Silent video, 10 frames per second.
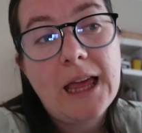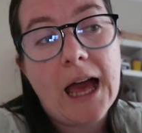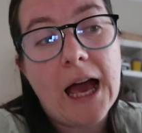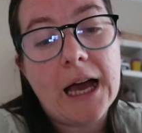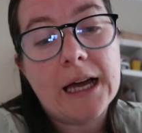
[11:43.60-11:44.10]

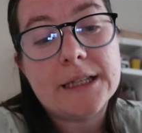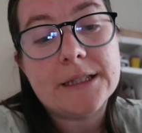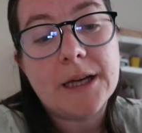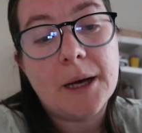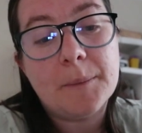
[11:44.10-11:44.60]

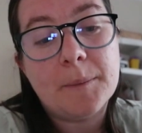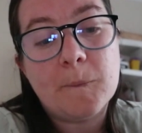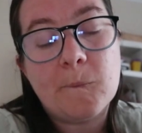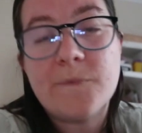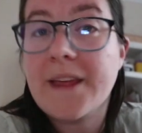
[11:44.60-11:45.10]

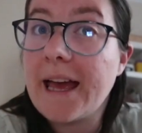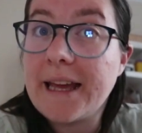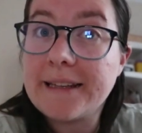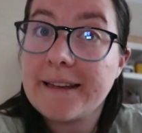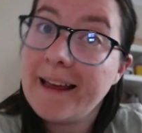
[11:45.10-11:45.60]
And
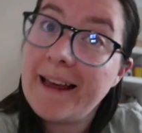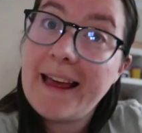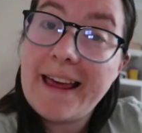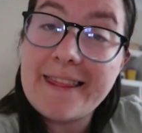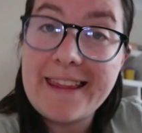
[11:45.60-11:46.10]
then
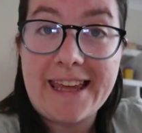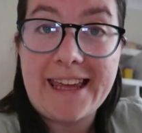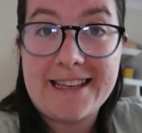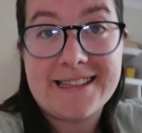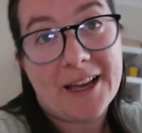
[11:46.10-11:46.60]

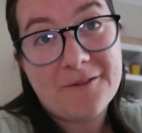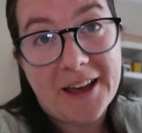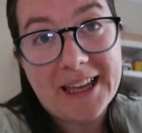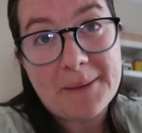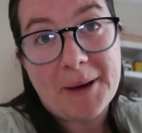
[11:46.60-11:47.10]
the second
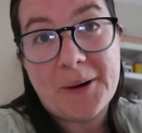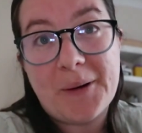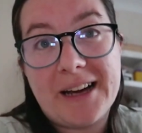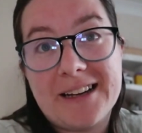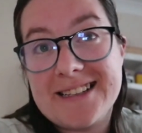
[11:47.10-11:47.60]
vet came out
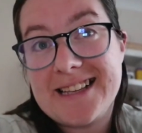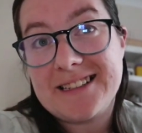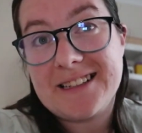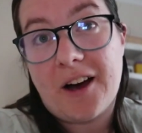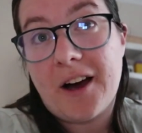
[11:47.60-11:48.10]
and I
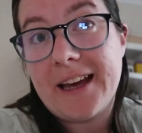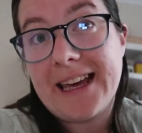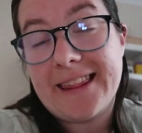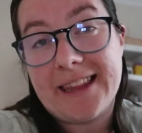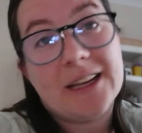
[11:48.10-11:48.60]
said,
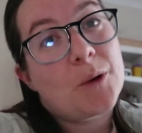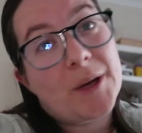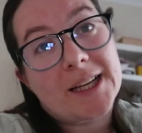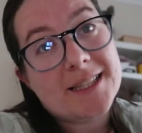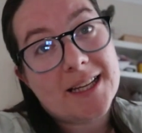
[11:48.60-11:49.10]
I think we're
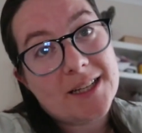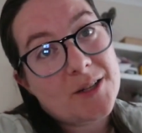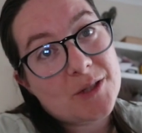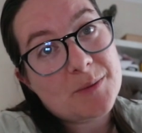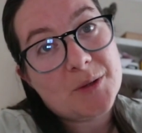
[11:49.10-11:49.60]
going to send her to
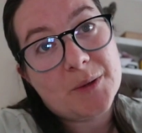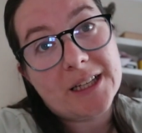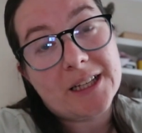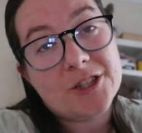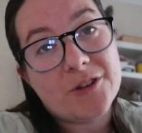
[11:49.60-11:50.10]
hospital and they're
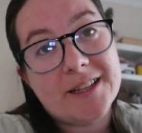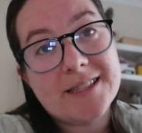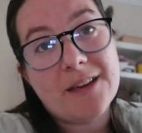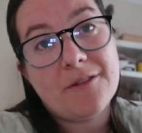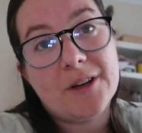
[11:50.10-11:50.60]
going to try and
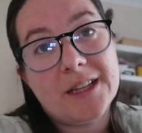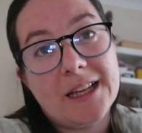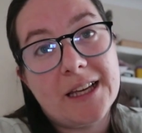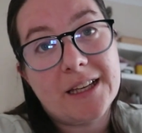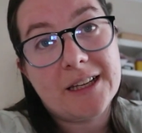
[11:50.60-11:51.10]
save her and
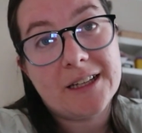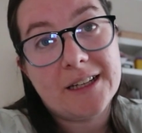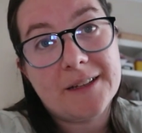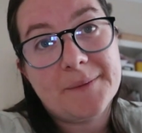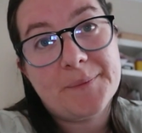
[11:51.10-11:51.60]
they're going
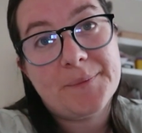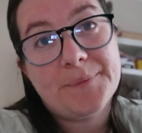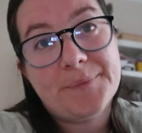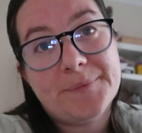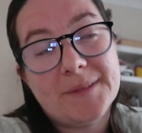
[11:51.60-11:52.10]
to...
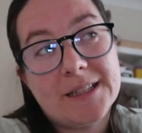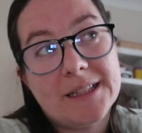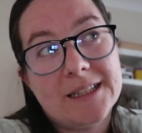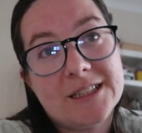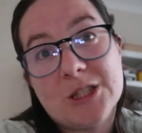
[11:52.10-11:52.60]

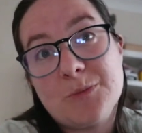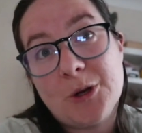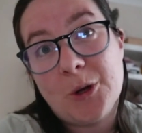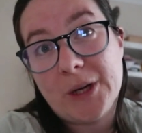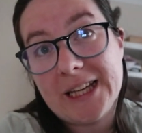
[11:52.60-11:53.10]
It's just
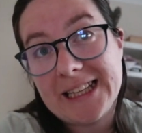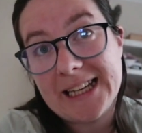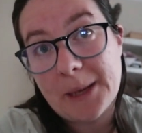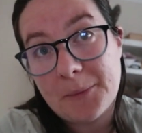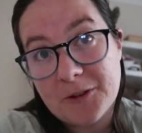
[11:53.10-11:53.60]
prolonging the
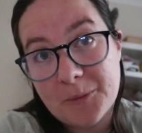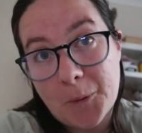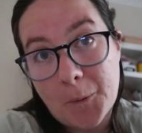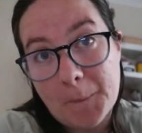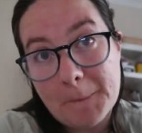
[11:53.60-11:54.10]
inevitable.
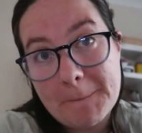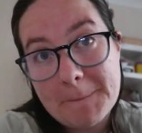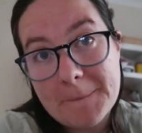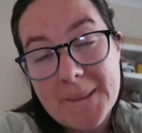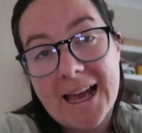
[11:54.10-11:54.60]

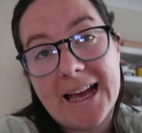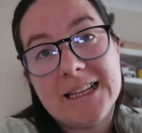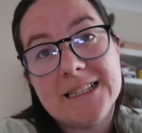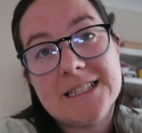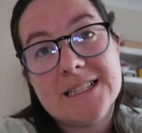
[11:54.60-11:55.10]

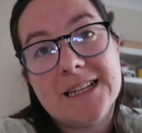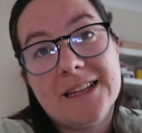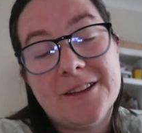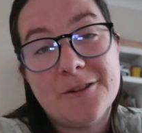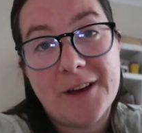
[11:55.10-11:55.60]
And
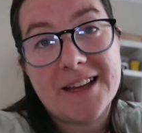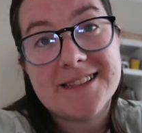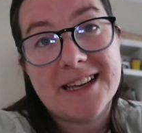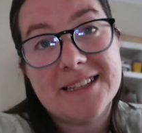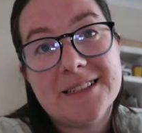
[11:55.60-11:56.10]
the vet
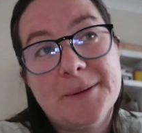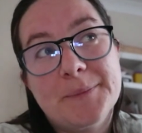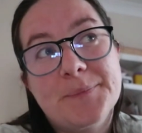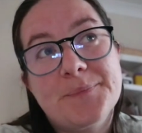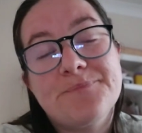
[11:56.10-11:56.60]
said,
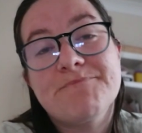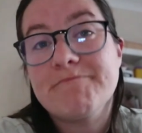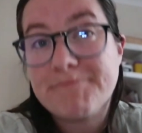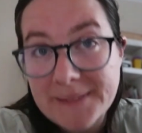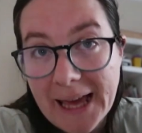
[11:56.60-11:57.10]

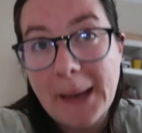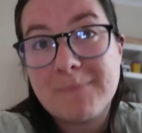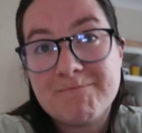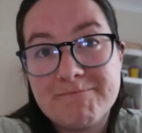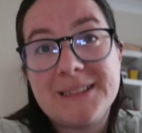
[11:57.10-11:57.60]
yeah,
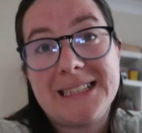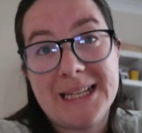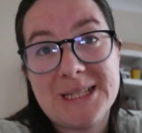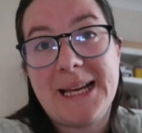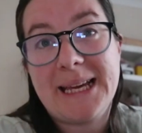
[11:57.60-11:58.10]

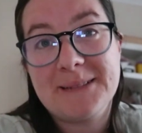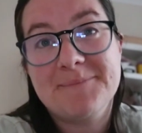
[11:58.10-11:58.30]
potentially.